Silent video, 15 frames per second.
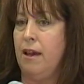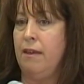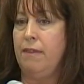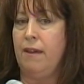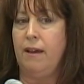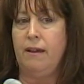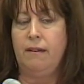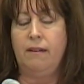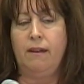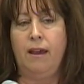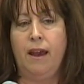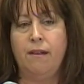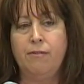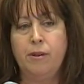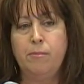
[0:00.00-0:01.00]
and that
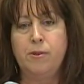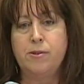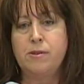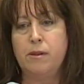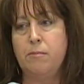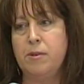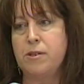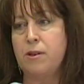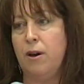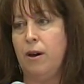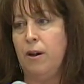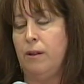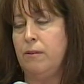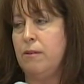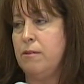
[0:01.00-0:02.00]
every Muslim is
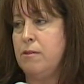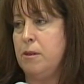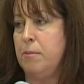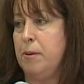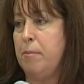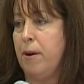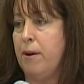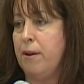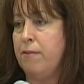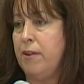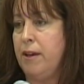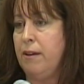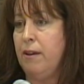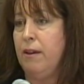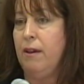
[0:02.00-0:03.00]
called to be part of
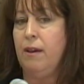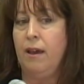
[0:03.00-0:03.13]
it,